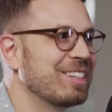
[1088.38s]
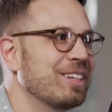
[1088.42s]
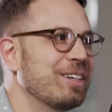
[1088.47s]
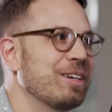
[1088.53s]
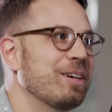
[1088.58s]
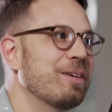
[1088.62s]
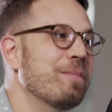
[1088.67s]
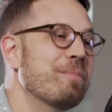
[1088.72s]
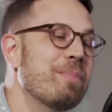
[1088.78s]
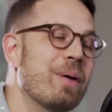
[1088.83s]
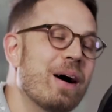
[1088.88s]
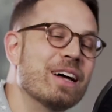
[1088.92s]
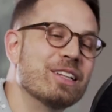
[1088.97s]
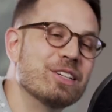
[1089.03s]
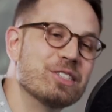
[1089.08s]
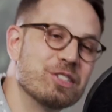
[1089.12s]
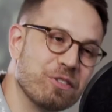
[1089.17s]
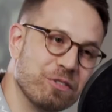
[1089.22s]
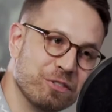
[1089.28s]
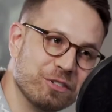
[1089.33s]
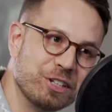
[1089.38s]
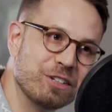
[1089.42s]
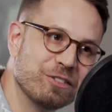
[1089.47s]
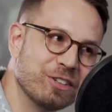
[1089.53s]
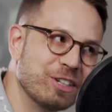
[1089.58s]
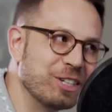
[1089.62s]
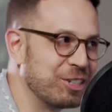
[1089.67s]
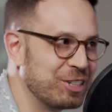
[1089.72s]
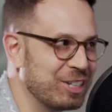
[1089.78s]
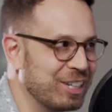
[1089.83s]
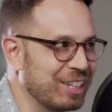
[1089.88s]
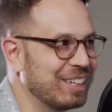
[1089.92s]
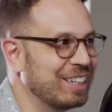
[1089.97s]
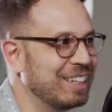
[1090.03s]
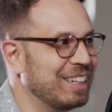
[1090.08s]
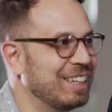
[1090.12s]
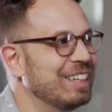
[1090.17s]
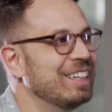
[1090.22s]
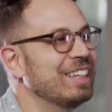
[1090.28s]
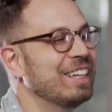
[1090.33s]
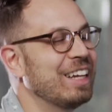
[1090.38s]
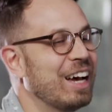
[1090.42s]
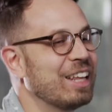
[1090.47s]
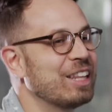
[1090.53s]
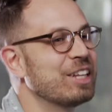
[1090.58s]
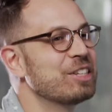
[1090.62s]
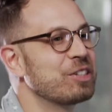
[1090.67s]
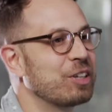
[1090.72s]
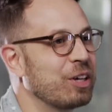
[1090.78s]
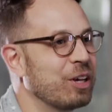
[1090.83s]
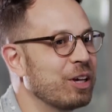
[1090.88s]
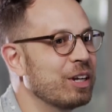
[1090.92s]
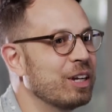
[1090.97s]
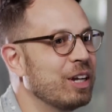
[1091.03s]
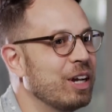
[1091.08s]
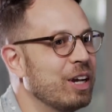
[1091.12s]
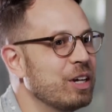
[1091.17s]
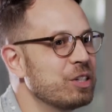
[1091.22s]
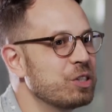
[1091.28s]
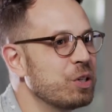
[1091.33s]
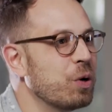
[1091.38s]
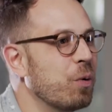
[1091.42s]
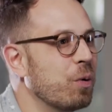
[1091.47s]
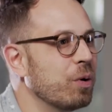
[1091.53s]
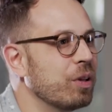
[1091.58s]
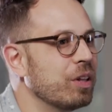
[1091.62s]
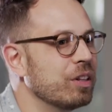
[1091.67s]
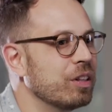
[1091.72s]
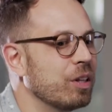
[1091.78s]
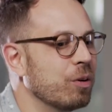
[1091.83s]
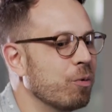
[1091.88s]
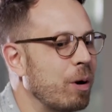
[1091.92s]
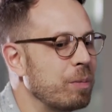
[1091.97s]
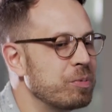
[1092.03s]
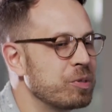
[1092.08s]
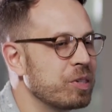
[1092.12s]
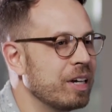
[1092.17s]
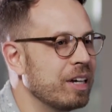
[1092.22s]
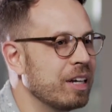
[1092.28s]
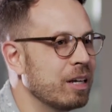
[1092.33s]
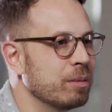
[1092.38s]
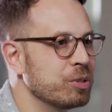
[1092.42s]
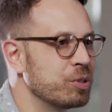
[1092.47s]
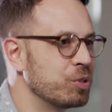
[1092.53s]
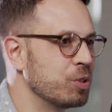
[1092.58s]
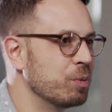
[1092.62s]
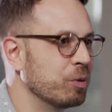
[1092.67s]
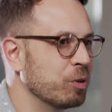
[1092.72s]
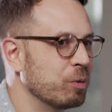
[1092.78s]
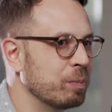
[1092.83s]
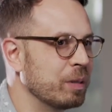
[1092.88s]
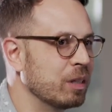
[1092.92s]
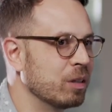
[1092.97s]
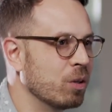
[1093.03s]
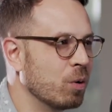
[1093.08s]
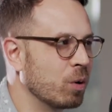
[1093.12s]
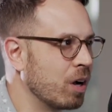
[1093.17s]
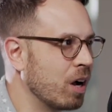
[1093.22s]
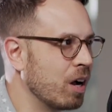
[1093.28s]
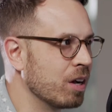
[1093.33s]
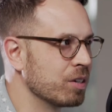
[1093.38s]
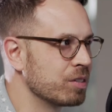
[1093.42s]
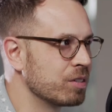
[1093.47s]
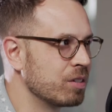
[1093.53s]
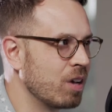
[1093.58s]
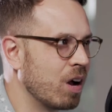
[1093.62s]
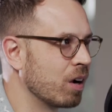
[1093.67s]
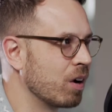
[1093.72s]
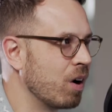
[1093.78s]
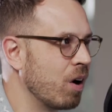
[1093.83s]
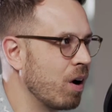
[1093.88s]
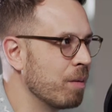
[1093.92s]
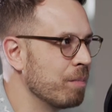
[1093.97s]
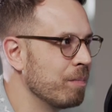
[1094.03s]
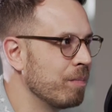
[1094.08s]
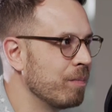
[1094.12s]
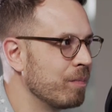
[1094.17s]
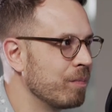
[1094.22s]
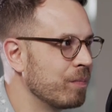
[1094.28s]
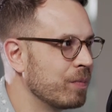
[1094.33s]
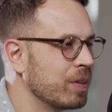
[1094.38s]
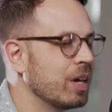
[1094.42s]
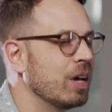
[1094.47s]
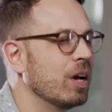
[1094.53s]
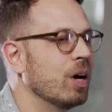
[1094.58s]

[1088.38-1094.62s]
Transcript: Yes. But yeah, there's a free wanna, version. Yeah. Yeah, that's good. So the website I'm assuming would be logos.com. Dot com, yeah.